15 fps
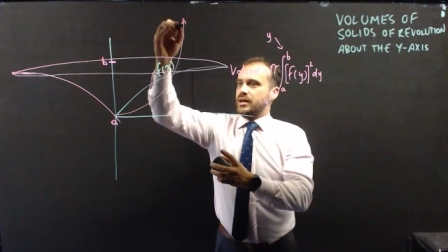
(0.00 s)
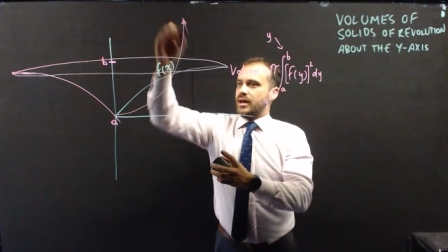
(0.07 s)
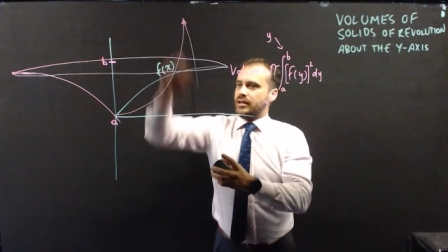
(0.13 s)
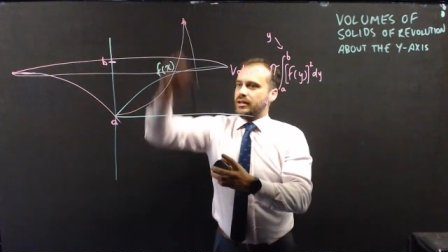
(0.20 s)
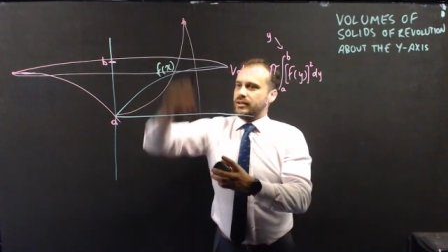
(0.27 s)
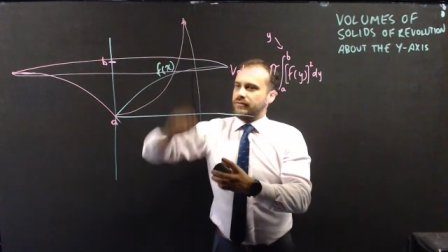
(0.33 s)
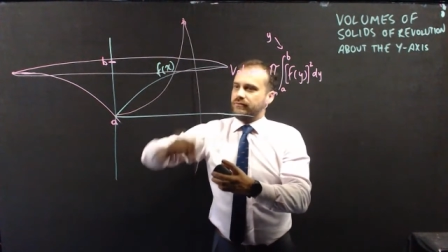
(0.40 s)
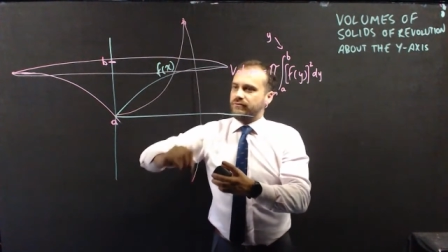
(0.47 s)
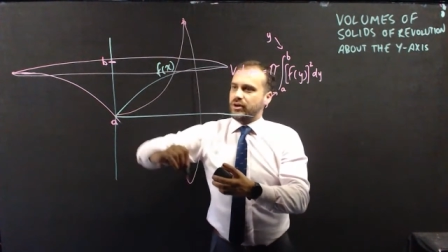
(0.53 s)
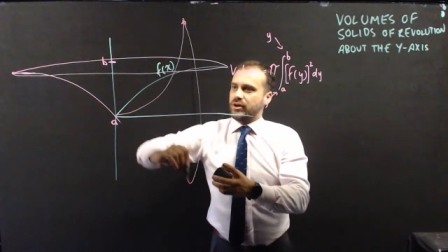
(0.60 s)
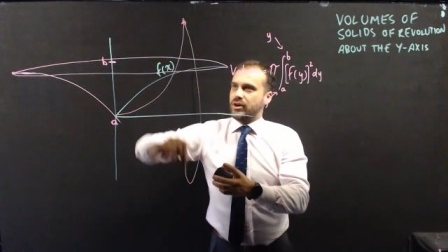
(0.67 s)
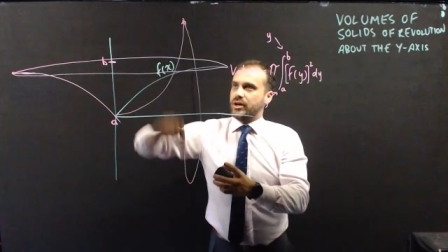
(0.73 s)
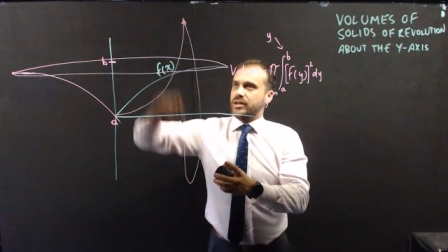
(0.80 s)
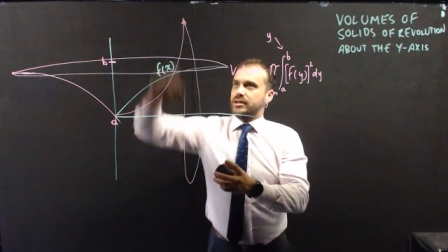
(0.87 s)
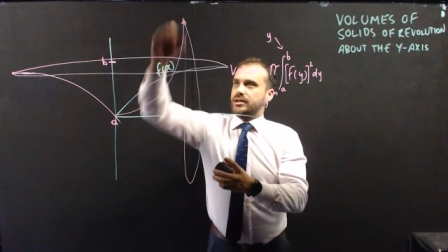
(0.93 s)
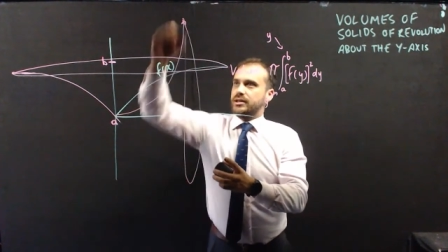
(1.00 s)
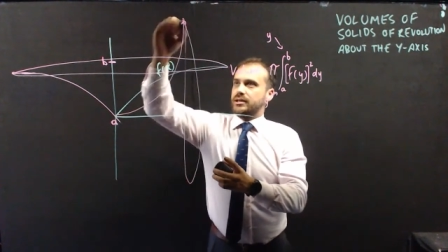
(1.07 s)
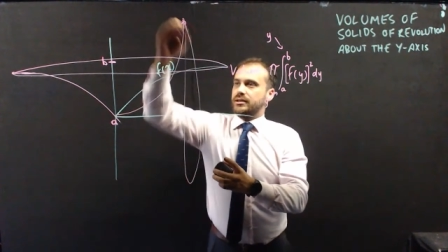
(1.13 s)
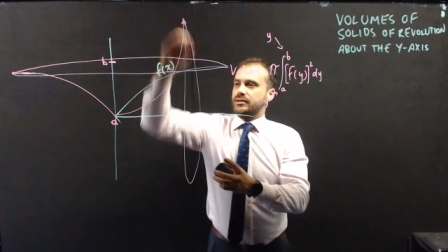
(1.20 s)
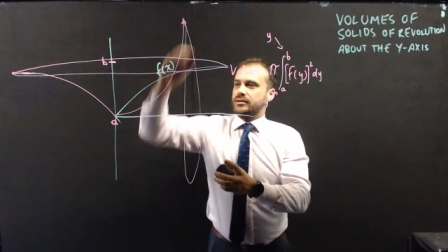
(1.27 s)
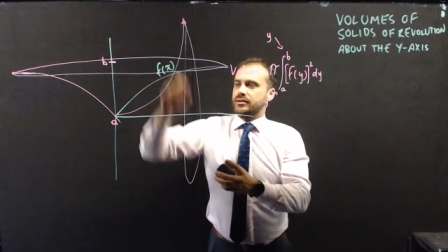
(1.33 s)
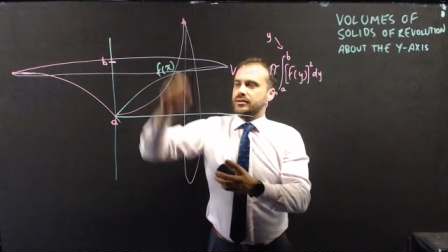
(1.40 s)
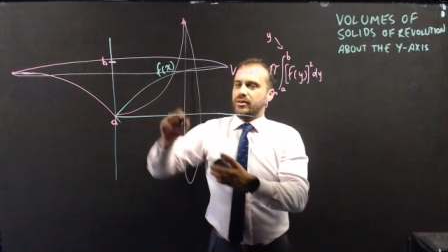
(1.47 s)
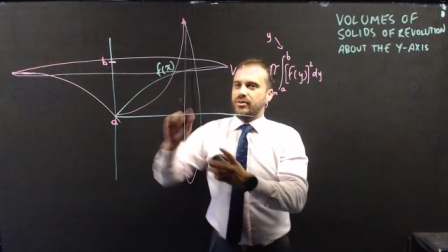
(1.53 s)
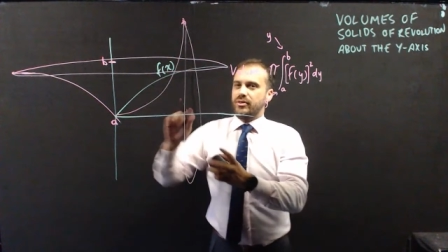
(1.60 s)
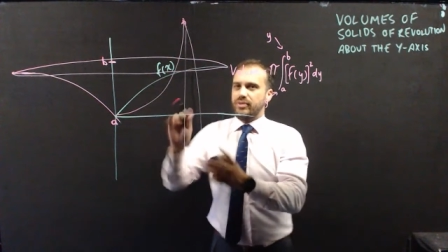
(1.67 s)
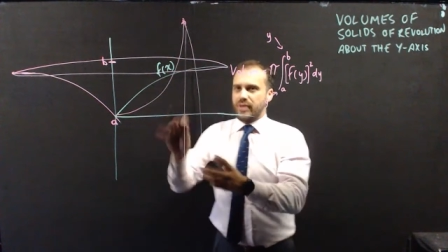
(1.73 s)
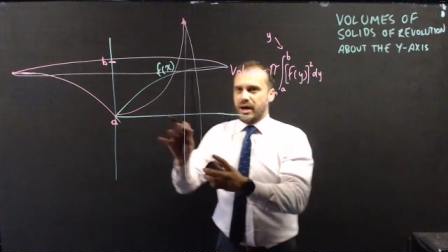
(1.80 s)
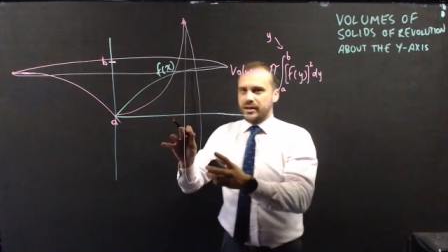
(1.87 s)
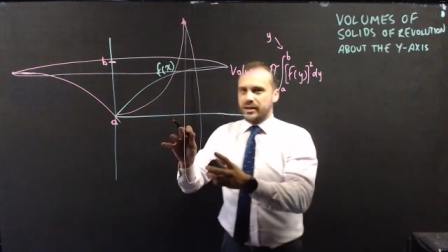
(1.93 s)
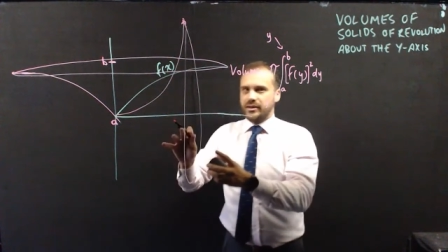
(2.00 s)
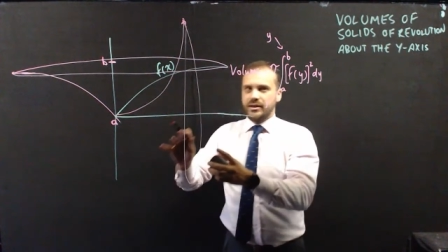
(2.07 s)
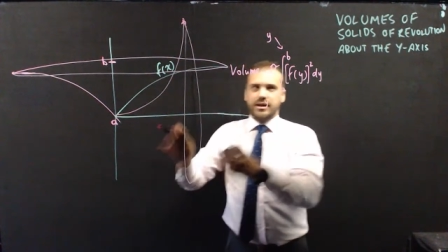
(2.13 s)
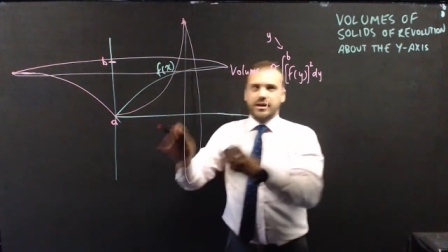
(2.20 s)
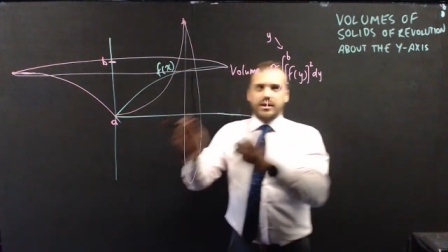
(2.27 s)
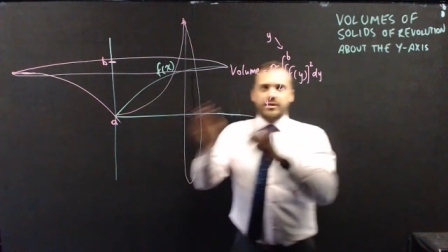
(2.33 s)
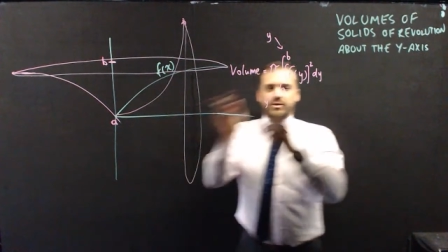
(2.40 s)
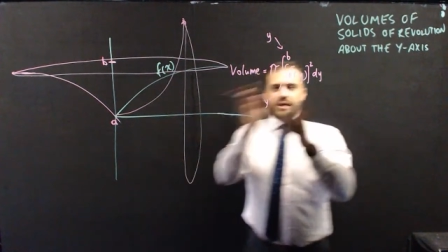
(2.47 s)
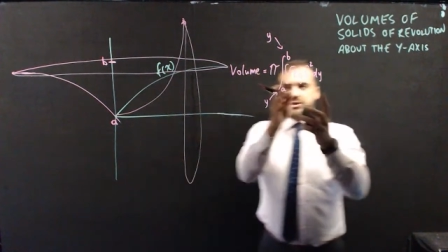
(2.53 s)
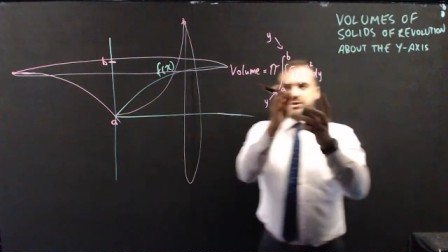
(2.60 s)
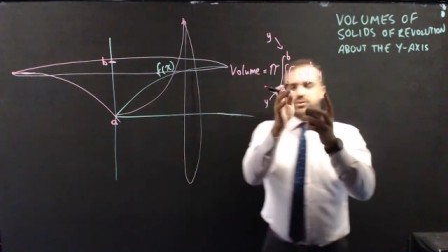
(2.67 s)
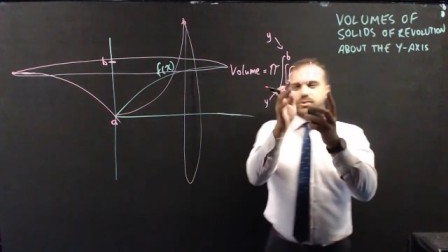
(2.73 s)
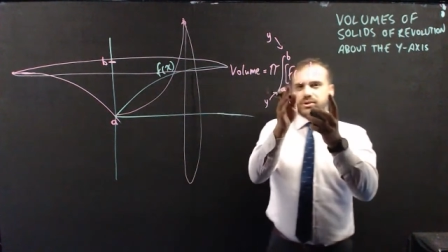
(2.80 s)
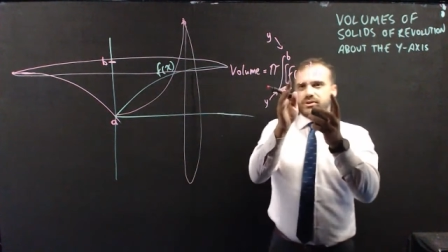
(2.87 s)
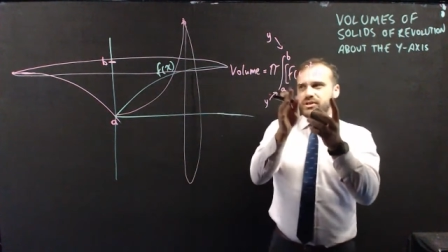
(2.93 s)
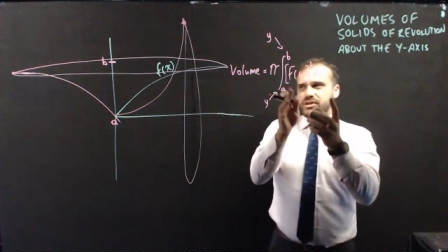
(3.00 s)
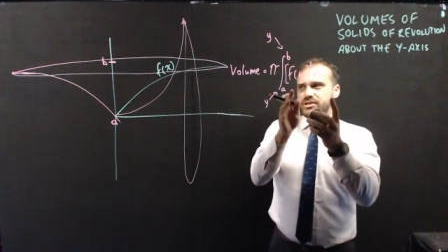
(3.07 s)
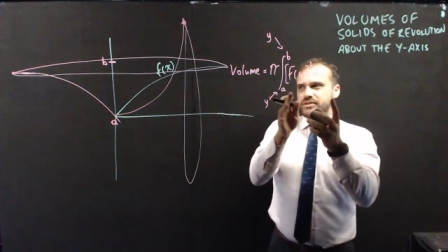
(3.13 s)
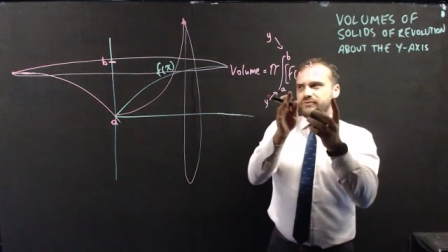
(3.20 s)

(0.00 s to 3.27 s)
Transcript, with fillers: and then finding that. That's what this